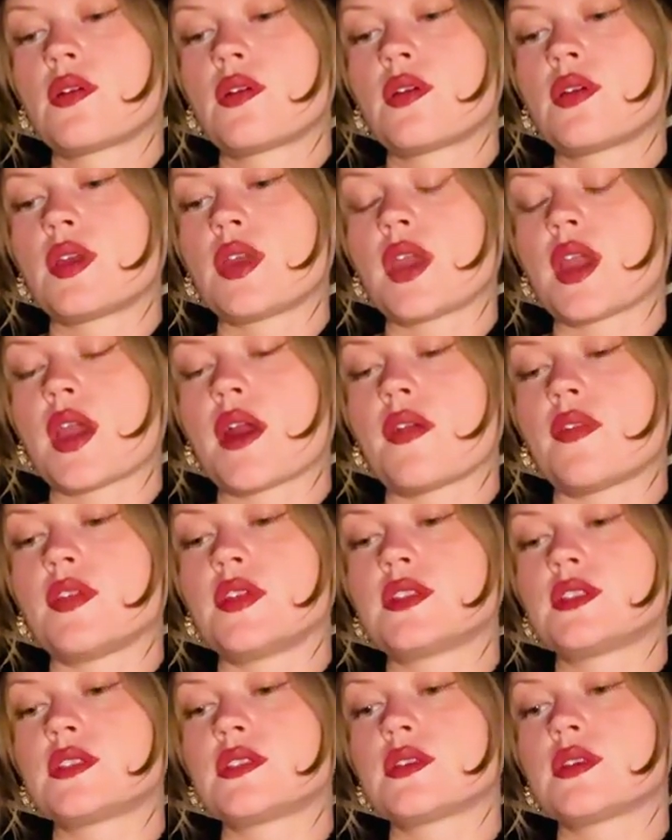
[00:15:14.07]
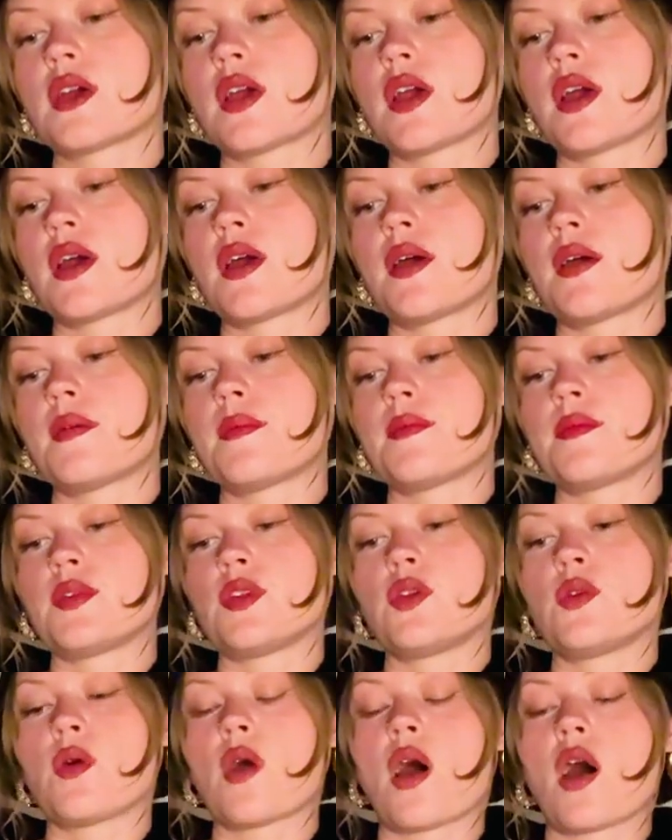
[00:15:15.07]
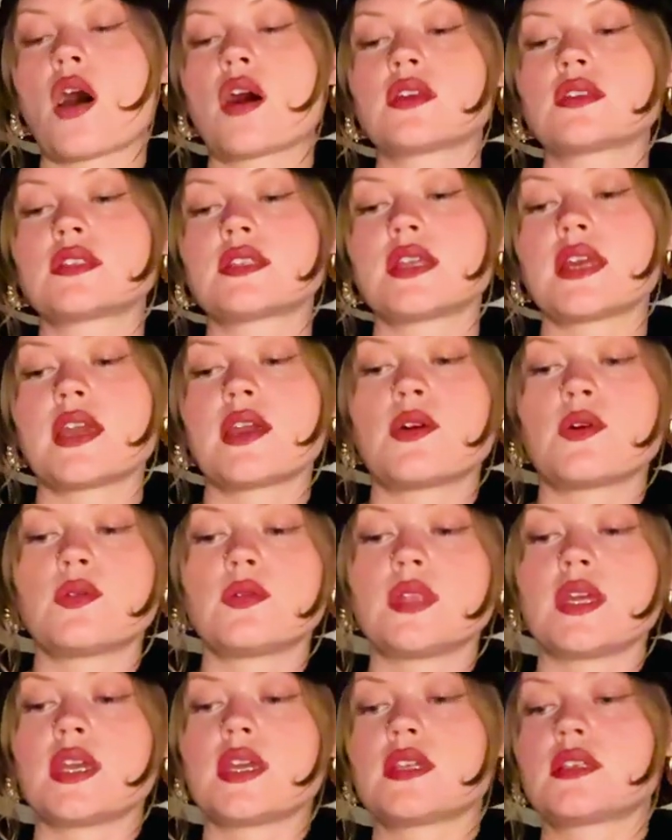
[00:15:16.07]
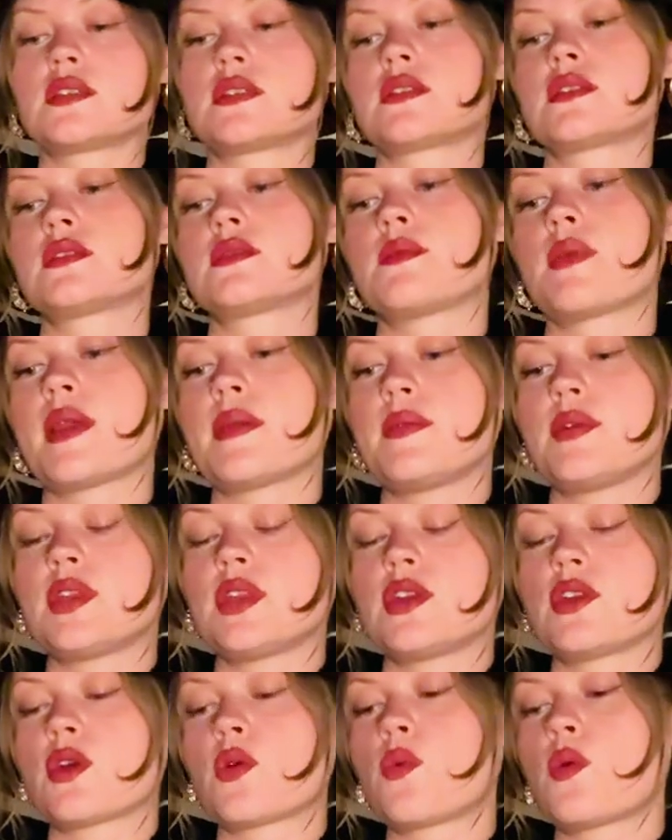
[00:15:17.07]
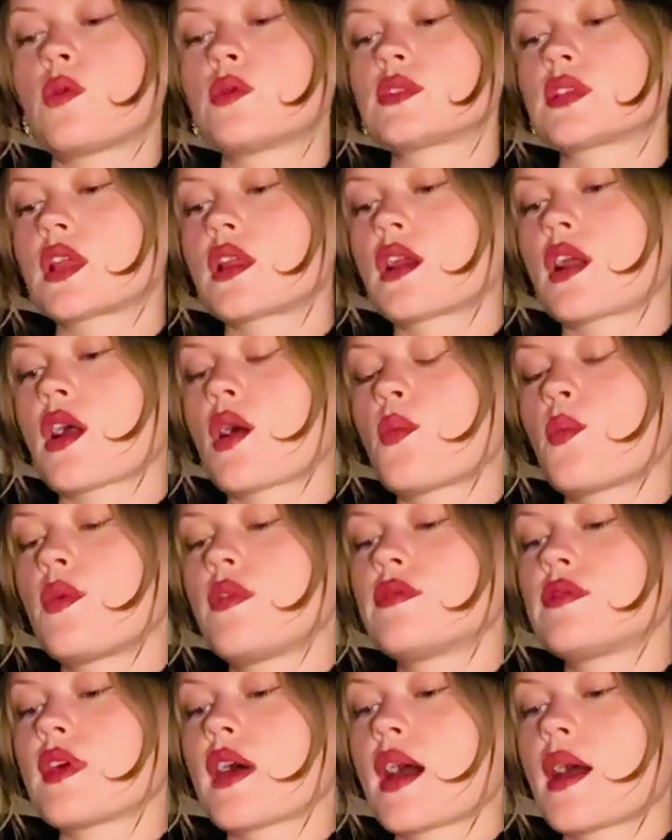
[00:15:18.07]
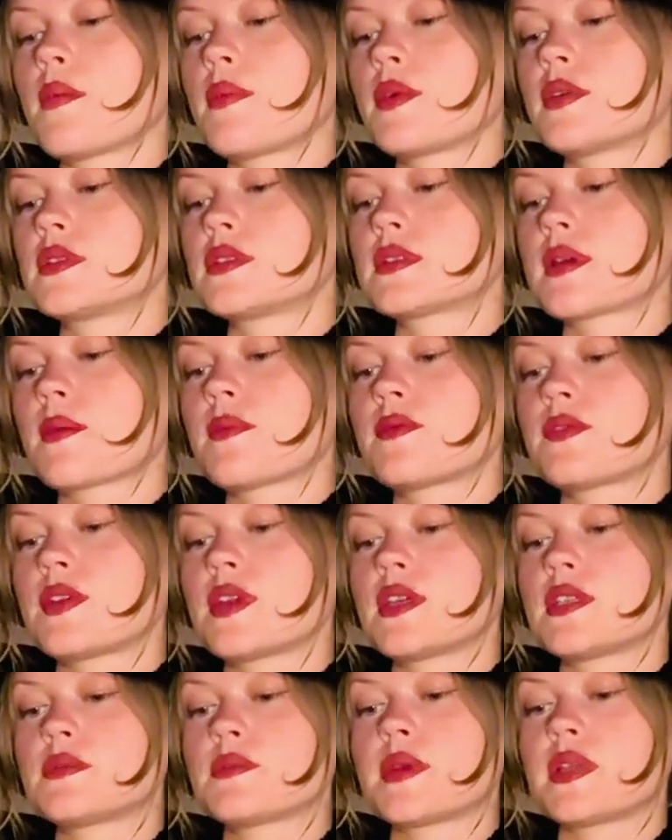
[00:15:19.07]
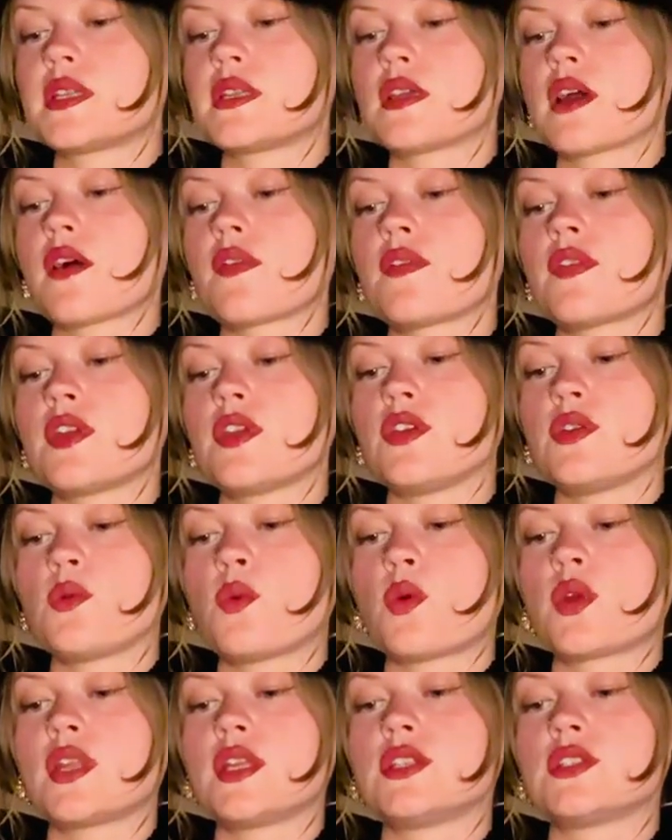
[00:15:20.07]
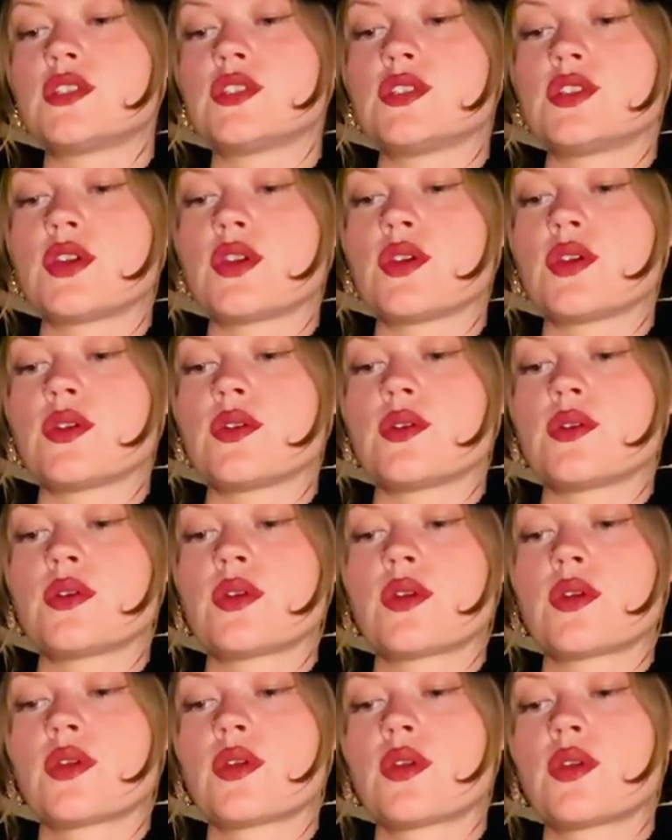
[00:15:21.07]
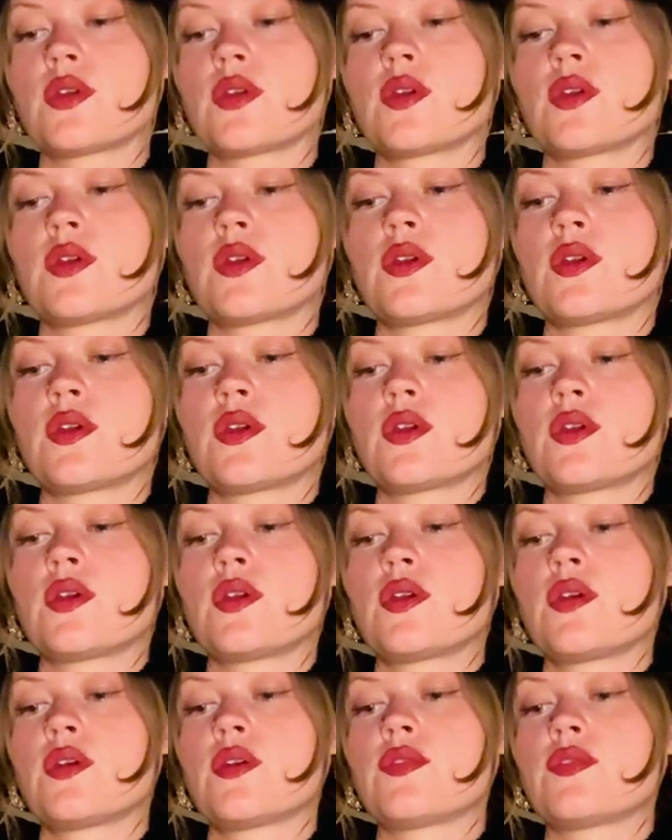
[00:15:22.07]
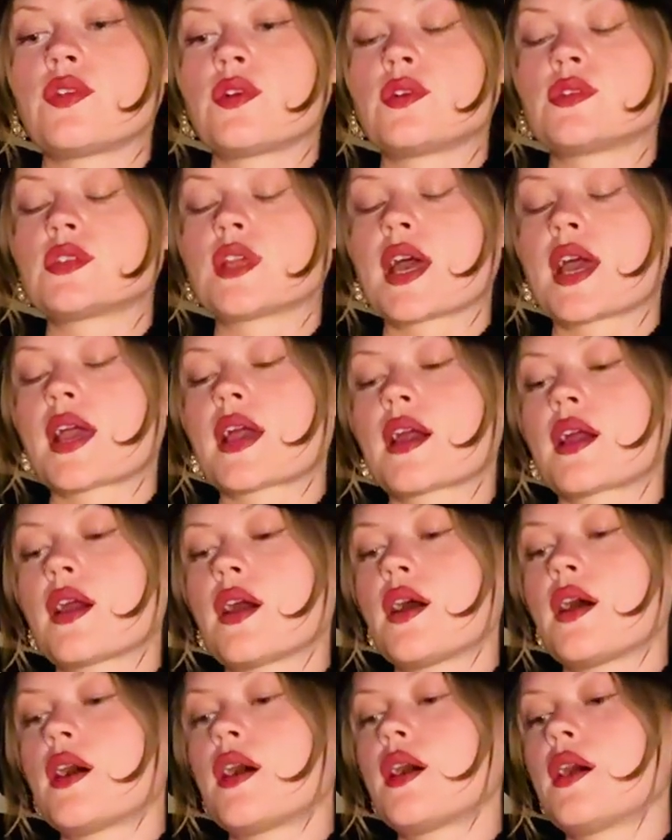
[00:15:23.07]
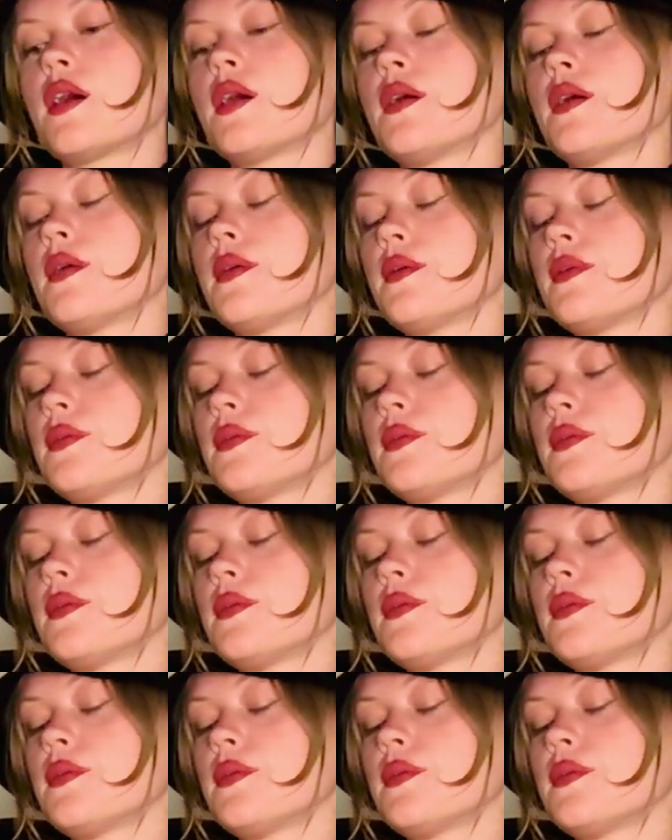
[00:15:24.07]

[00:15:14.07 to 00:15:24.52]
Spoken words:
Yeah, this, you asked to heal this. Maybe you didn't know what was going to come with that, but something's been done that you wanted to do. Feels like a